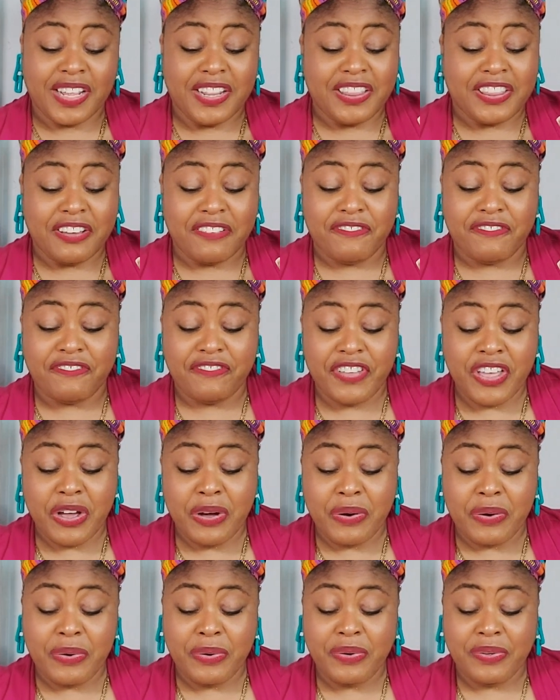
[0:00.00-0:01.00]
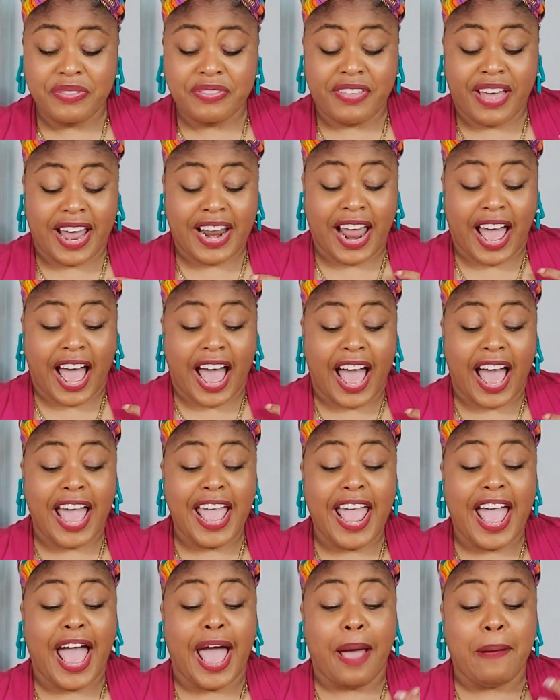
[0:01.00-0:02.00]
the view that
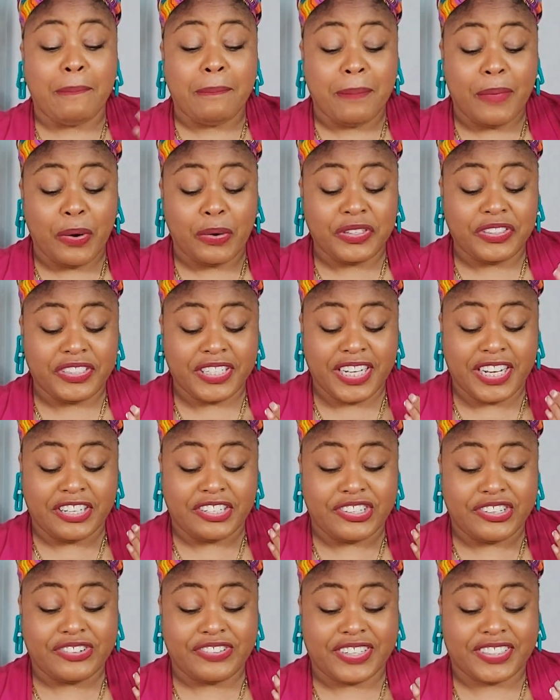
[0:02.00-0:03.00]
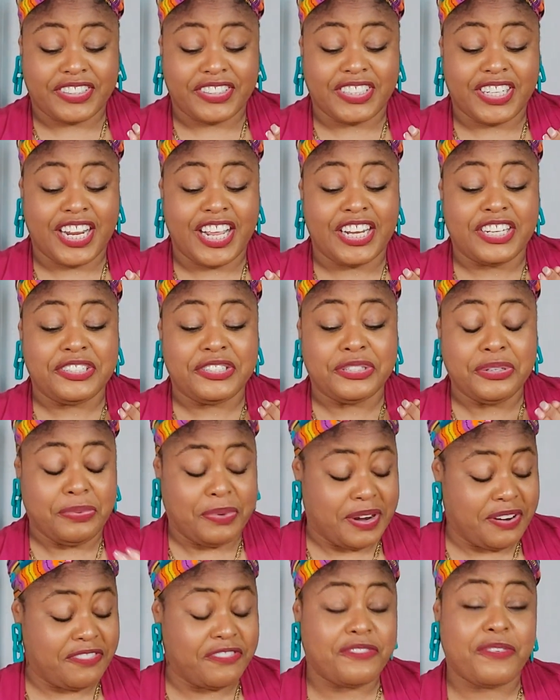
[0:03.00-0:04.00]
I am mostly interested in
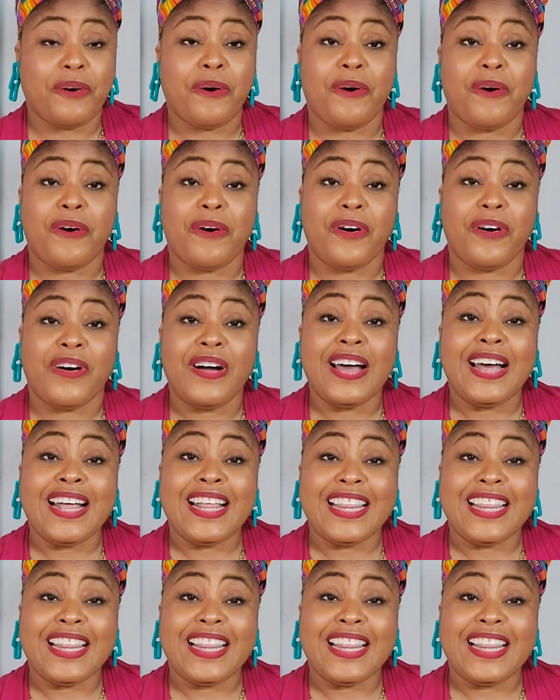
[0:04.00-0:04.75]
doing for